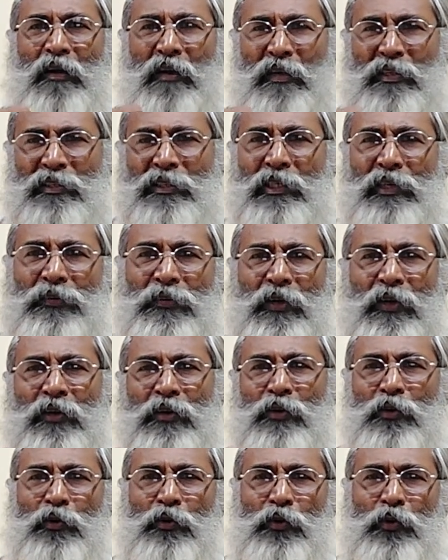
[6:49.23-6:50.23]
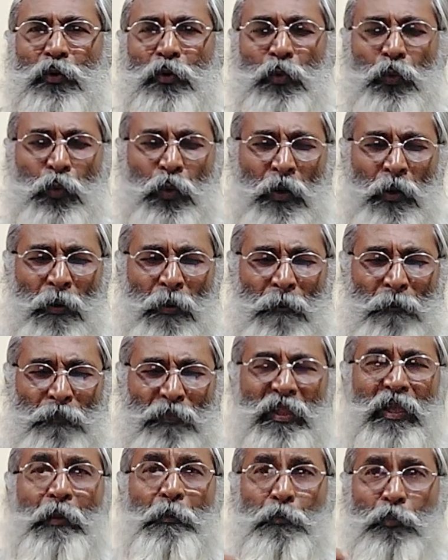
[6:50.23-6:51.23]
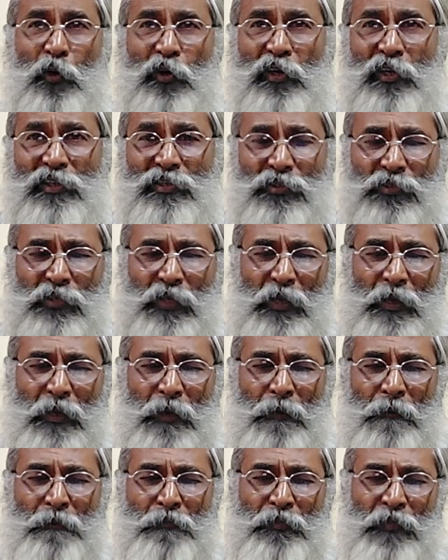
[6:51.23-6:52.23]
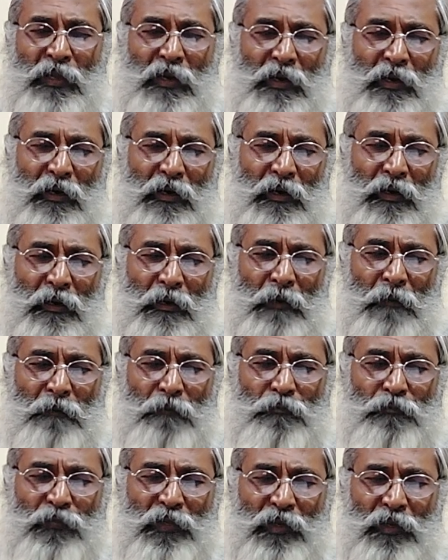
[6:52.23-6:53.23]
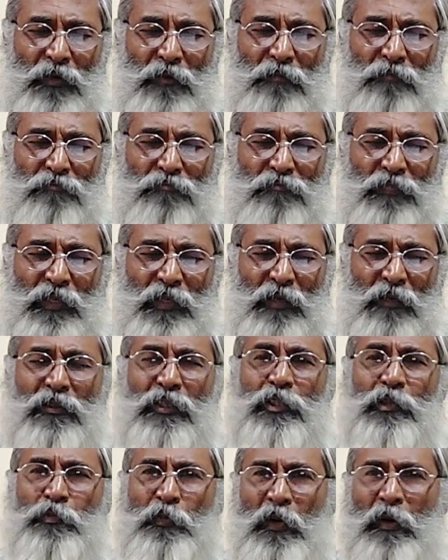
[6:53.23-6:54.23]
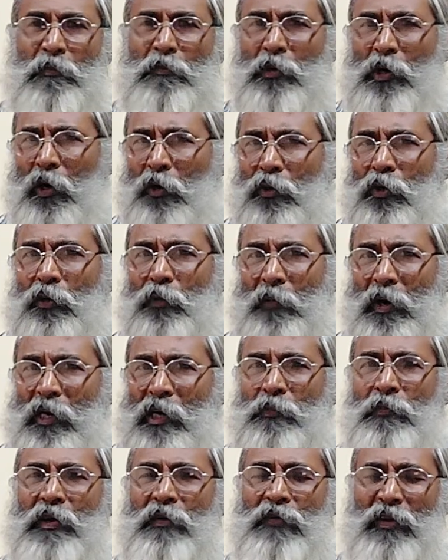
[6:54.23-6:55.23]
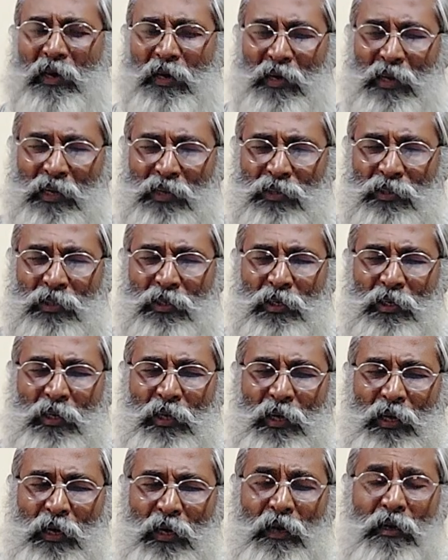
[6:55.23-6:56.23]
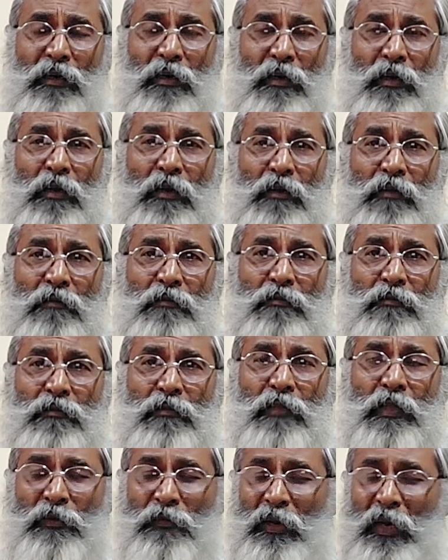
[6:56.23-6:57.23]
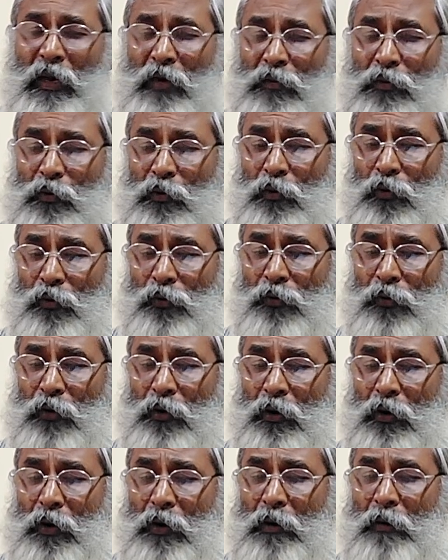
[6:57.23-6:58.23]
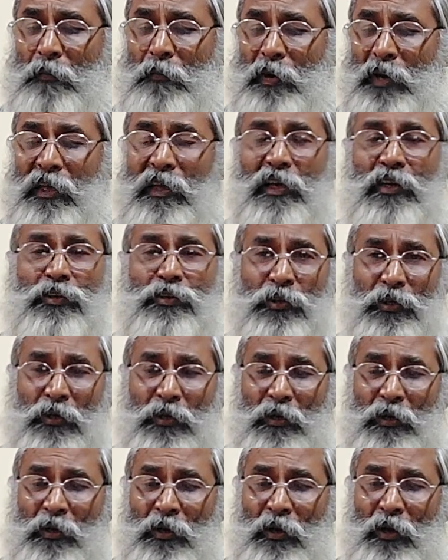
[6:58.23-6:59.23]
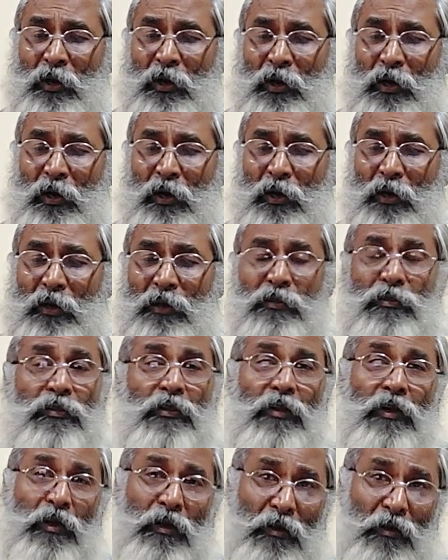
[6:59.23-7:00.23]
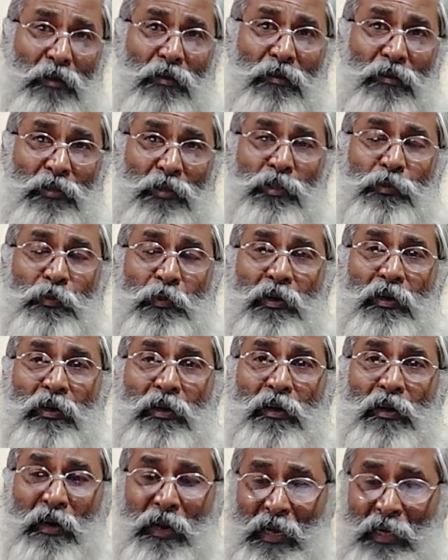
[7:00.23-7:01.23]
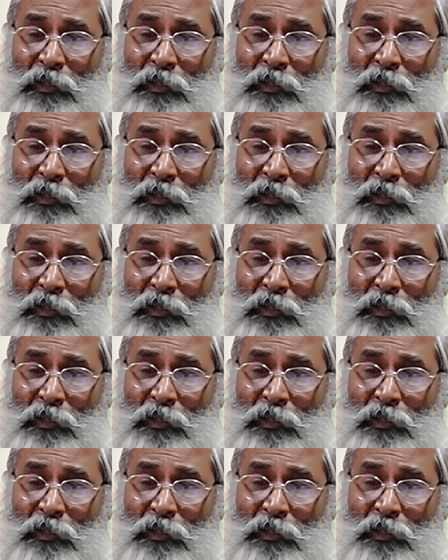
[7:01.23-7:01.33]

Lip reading: conceiving due to impotency, and you know, the sperm count might be very less, and they will have to go for medication in this particular